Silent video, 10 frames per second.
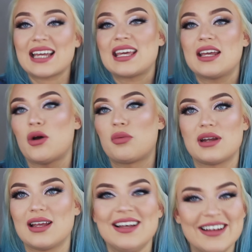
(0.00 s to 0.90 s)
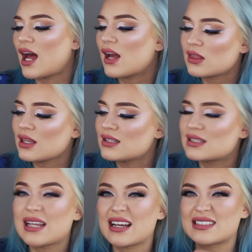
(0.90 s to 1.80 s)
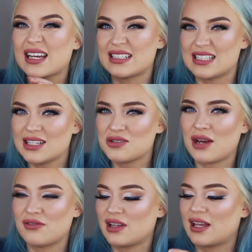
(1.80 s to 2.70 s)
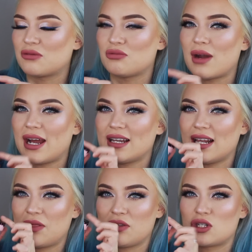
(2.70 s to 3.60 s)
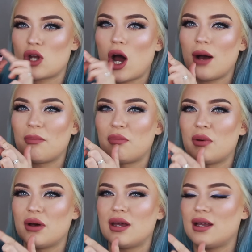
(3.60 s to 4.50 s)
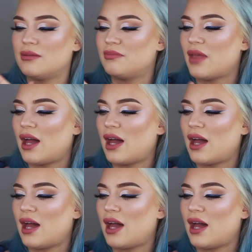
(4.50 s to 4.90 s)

I can't open it. I think it's a nice idea to have it like right at the top, but